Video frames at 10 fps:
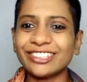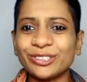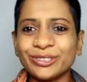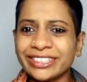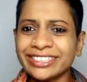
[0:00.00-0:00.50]

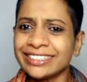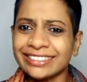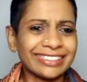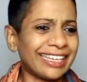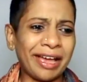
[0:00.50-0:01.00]
So this
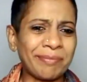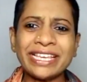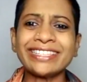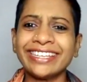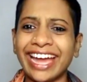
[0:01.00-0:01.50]
is
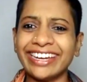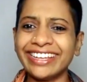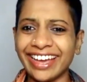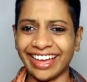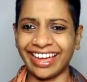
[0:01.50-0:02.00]
amazing
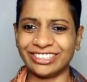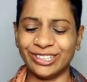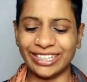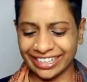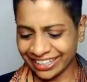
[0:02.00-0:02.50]
idea.
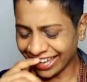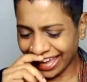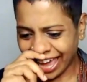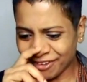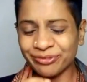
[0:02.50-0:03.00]
Actually,
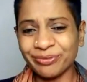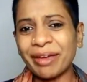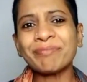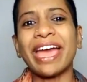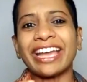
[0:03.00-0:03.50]

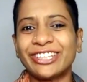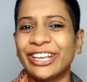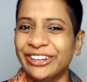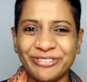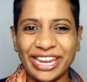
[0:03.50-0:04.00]
I'm
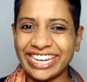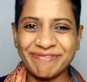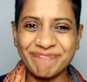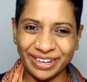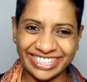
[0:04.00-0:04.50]
actually very
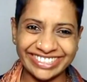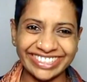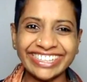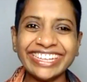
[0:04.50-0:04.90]
impressed.